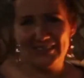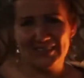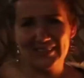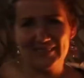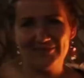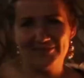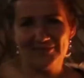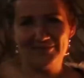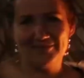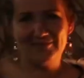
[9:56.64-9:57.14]

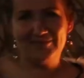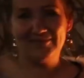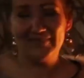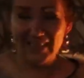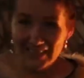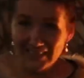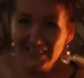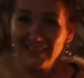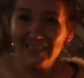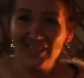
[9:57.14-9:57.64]
This is
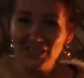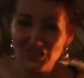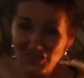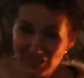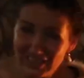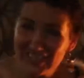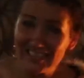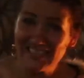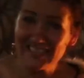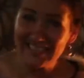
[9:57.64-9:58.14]

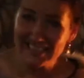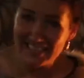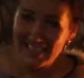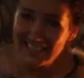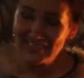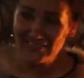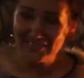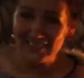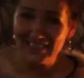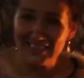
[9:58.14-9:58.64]
illusion
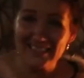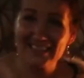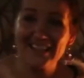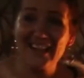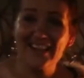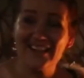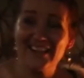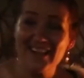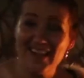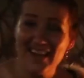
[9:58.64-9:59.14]
because
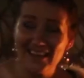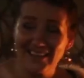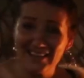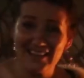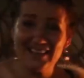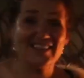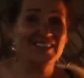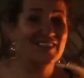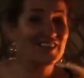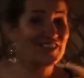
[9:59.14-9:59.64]
primarily
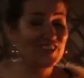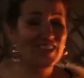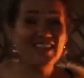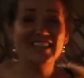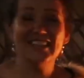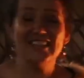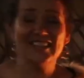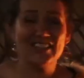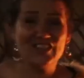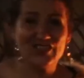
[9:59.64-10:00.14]
we
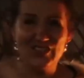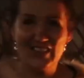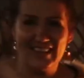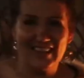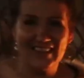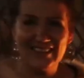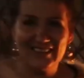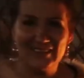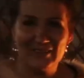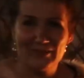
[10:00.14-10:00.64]
are
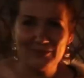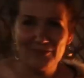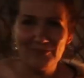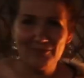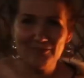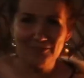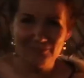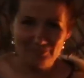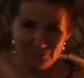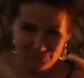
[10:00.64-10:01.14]
healthy,
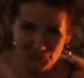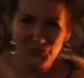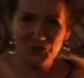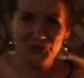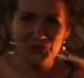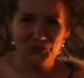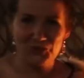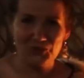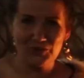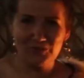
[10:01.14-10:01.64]

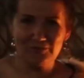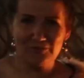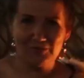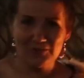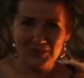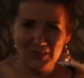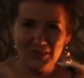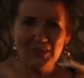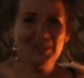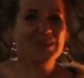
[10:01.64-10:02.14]
harmony
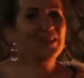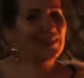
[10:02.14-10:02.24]
people.